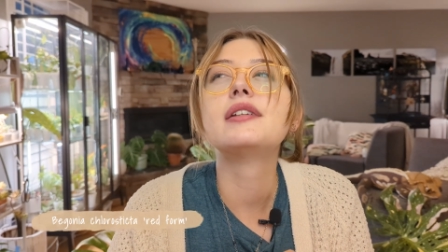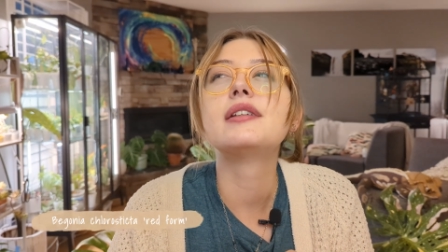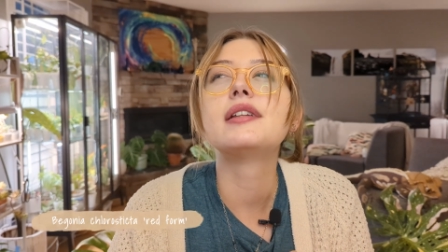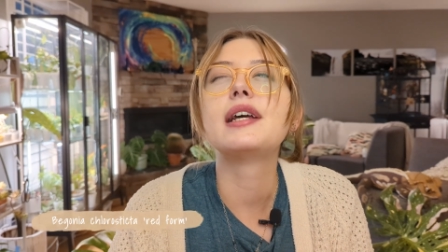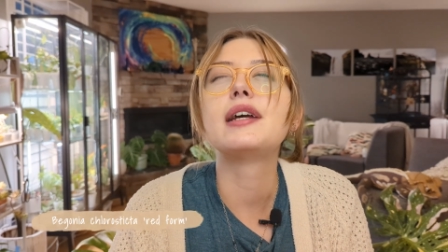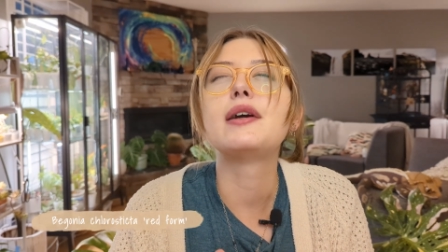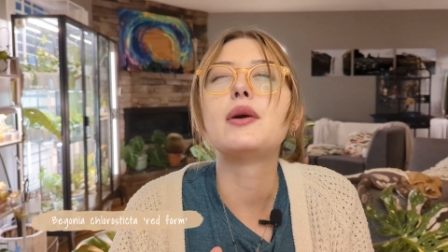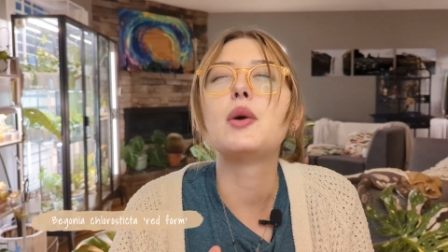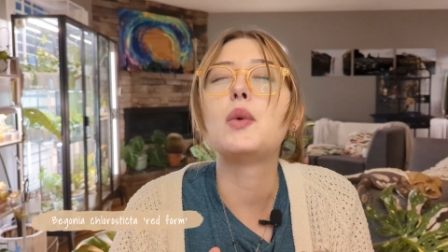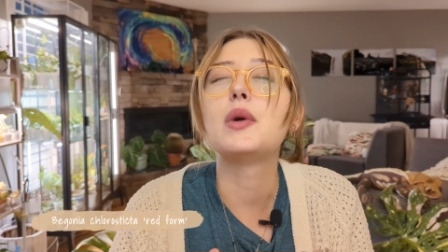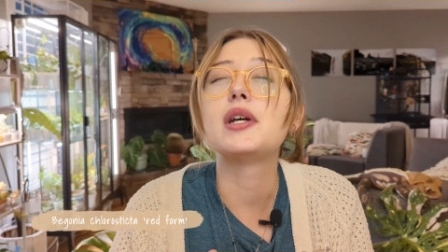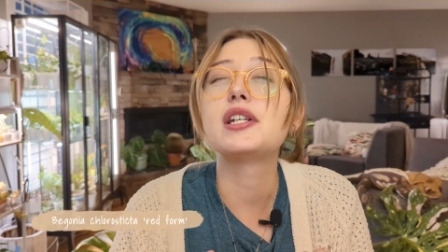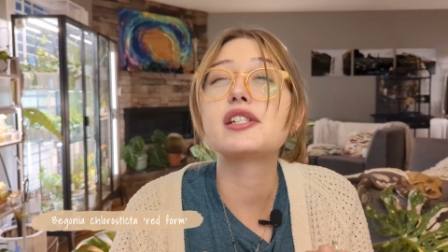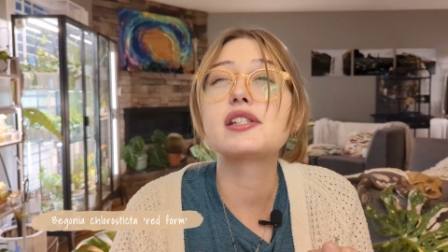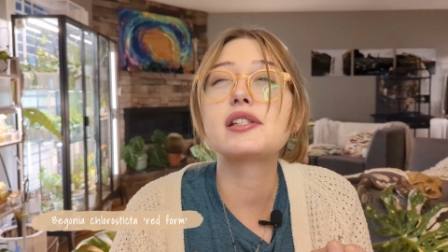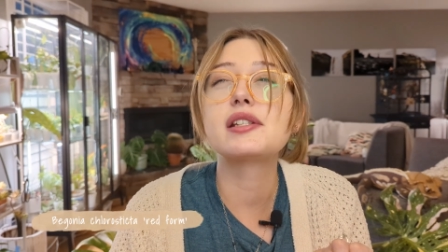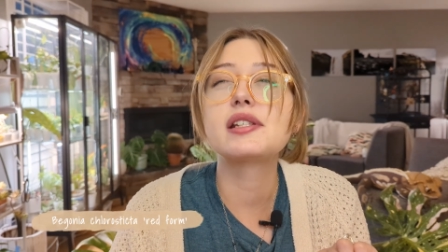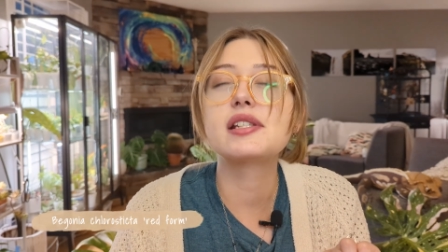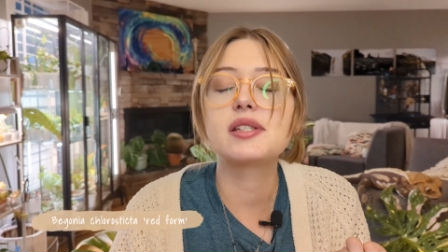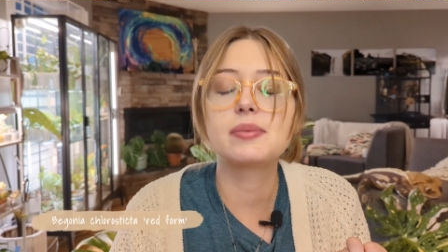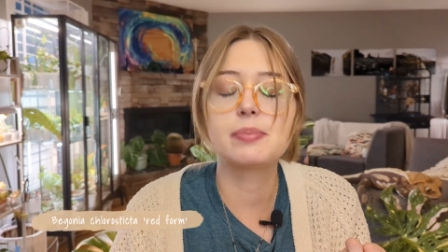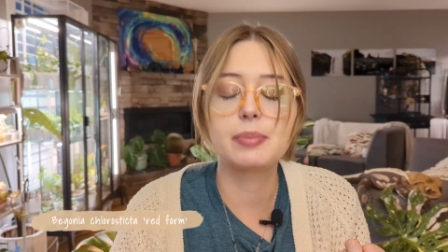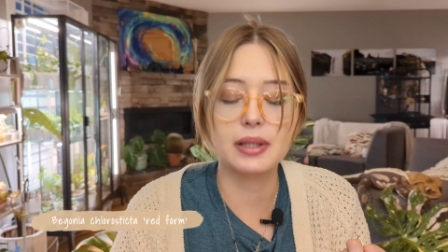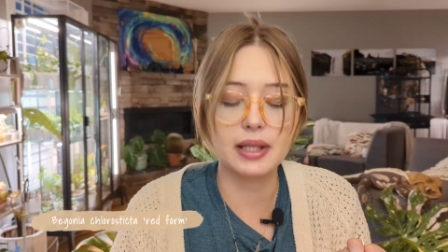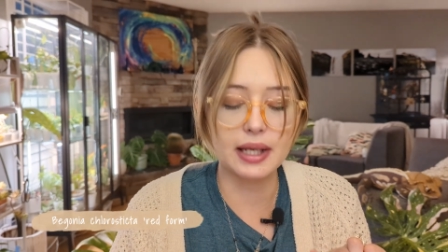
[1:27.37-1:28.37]
Like wish
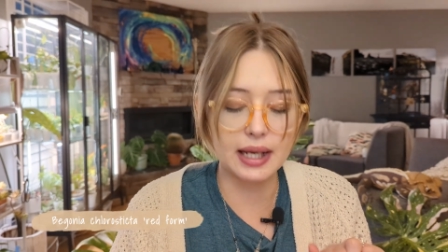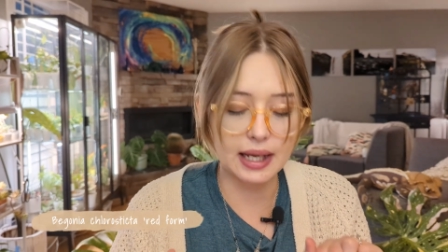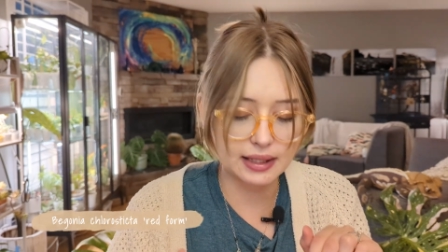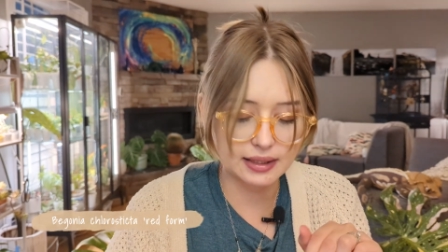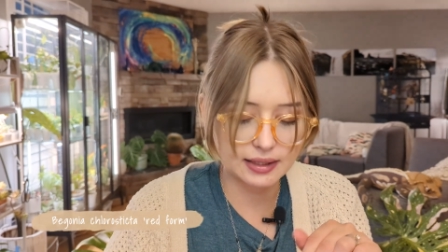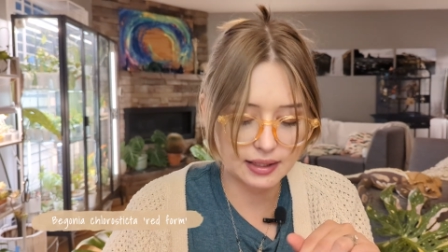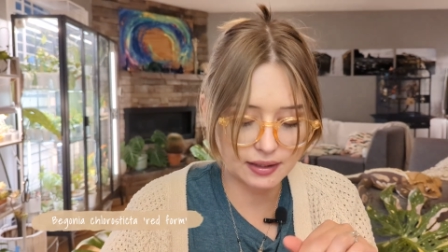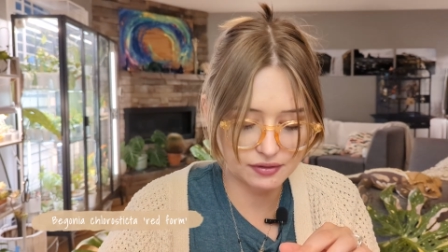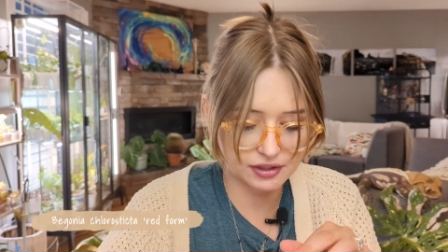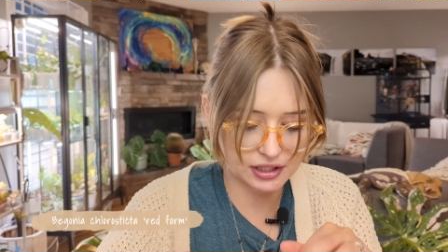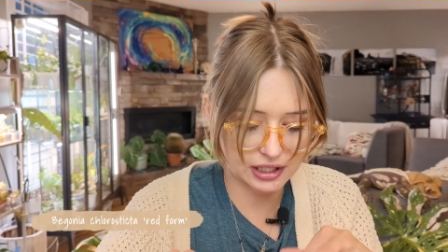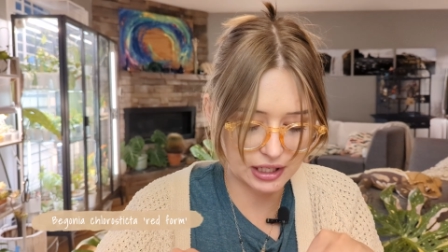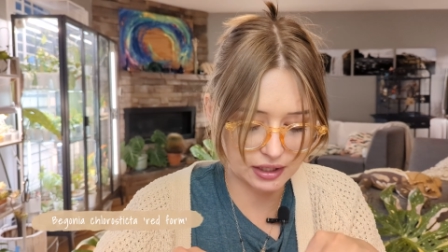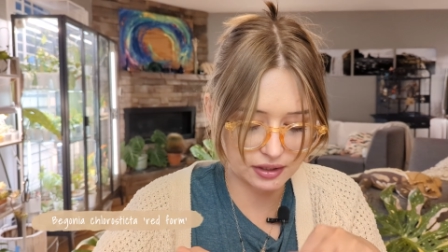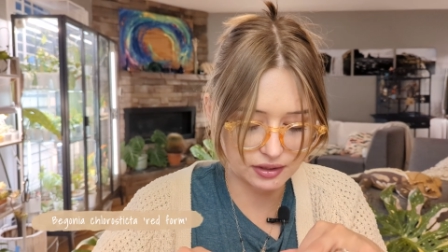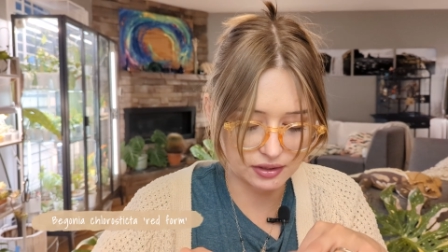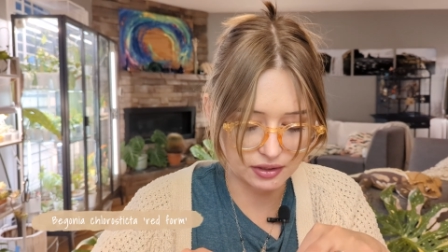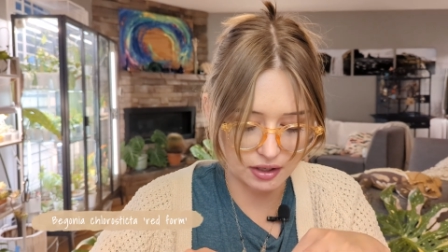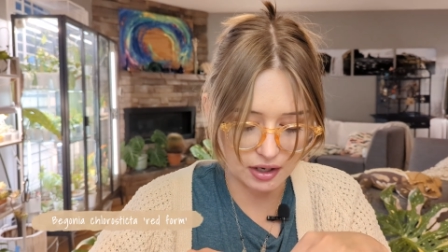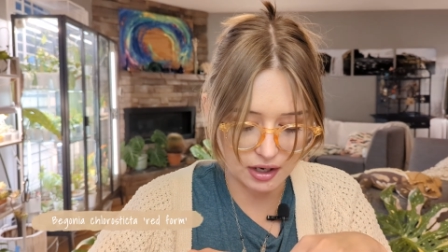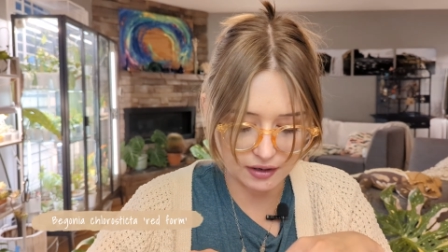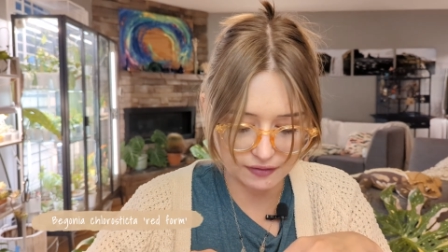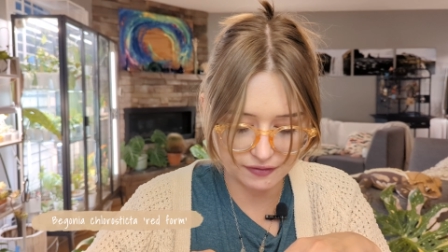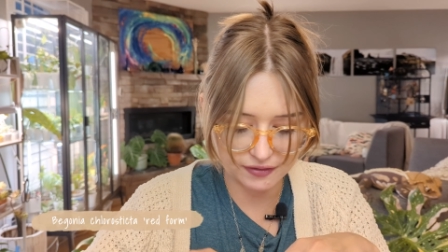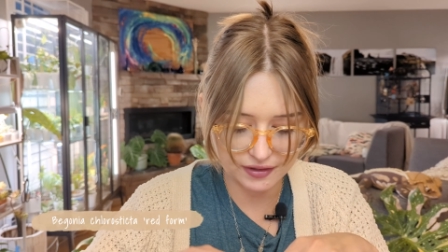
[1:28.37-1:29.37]
list plants I've checked
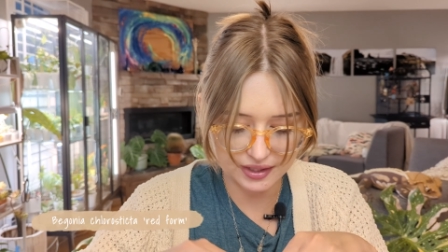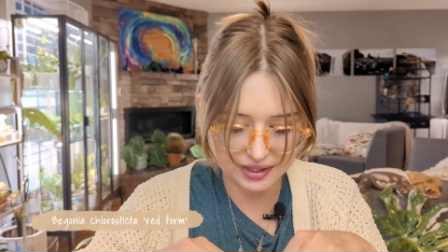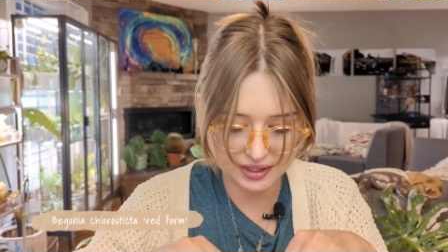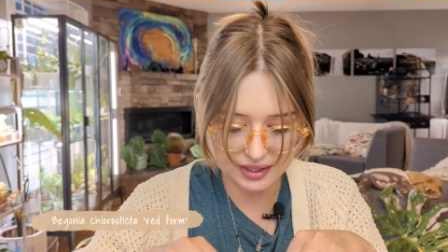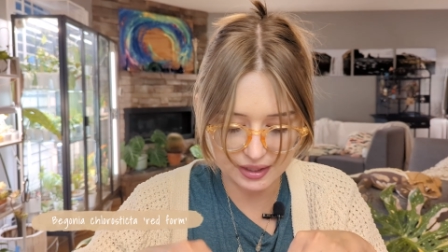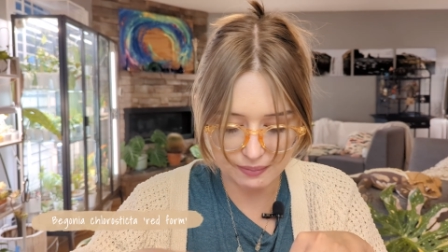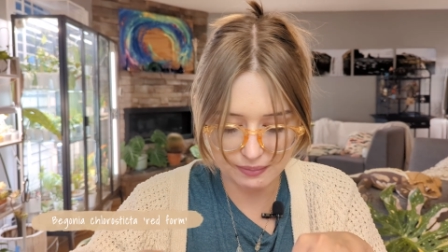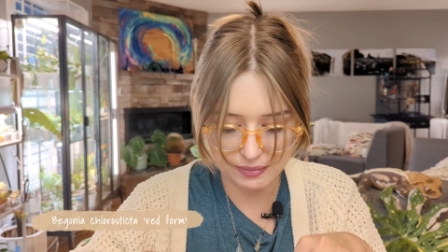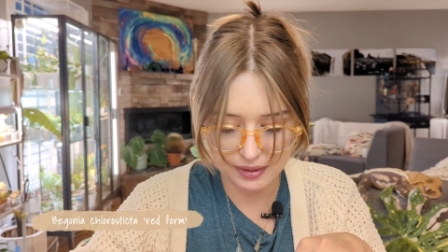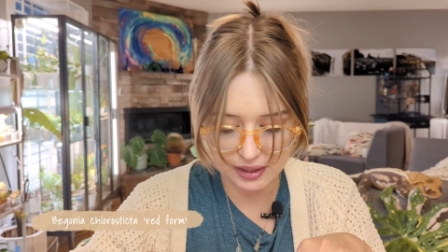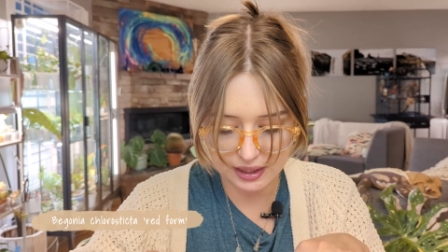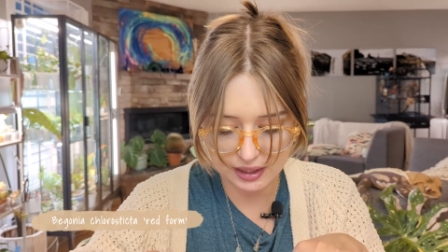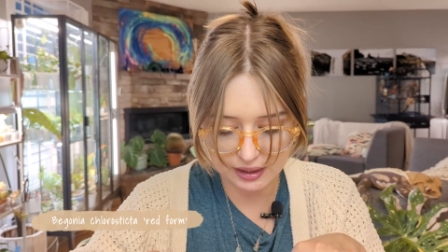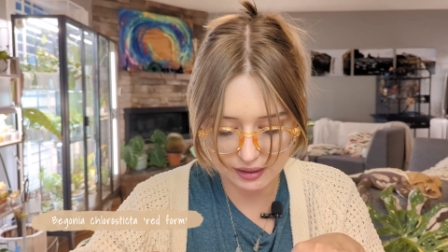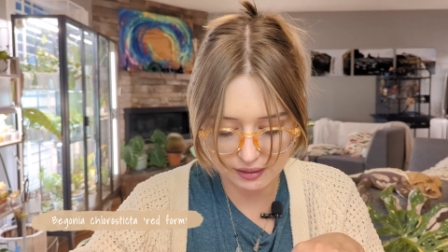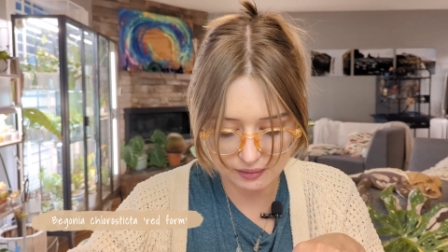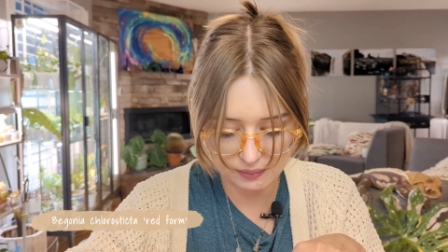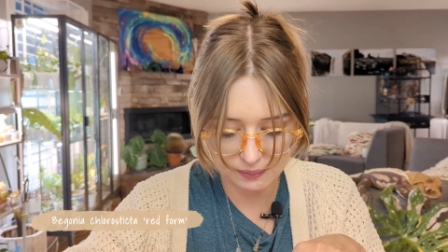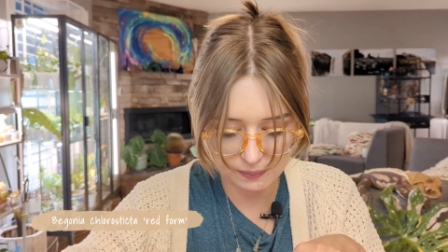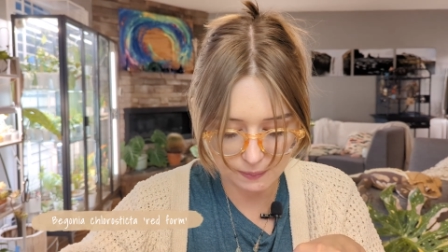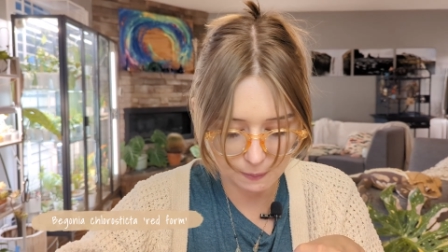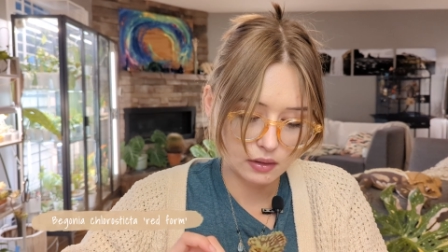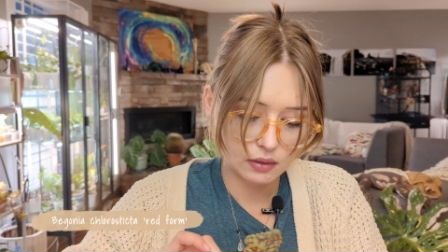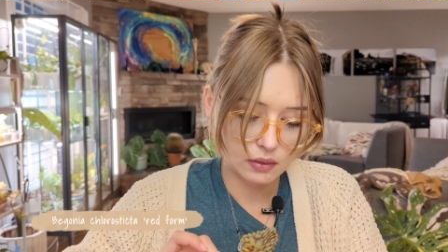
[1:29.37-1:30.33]
off or something?